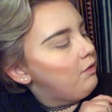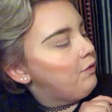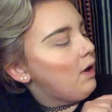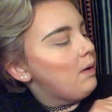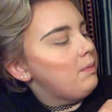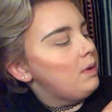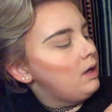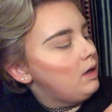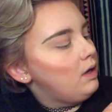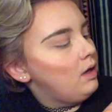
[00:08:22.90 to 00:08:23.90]
from
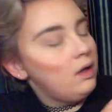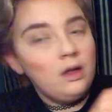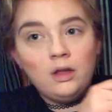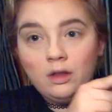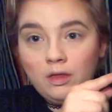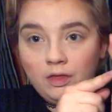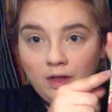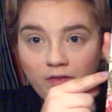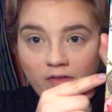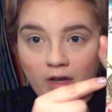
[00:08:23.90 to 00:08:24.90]

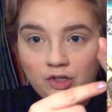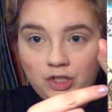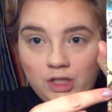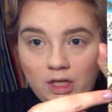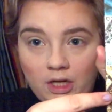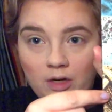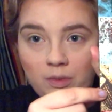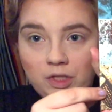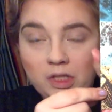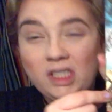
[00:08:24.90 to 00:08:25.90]
this section here,
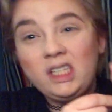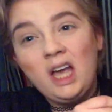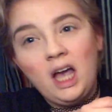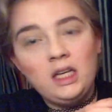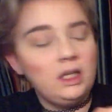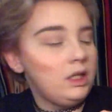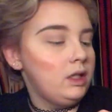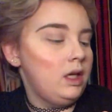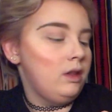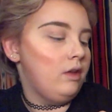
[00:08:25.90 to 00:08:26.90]
which is
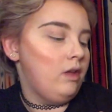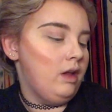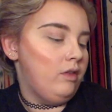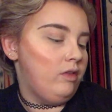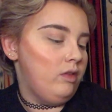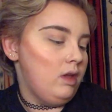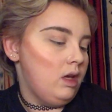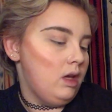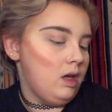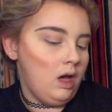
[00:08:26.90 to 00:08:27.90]
technically it's
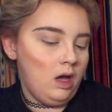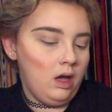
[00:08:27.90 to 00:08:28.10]
the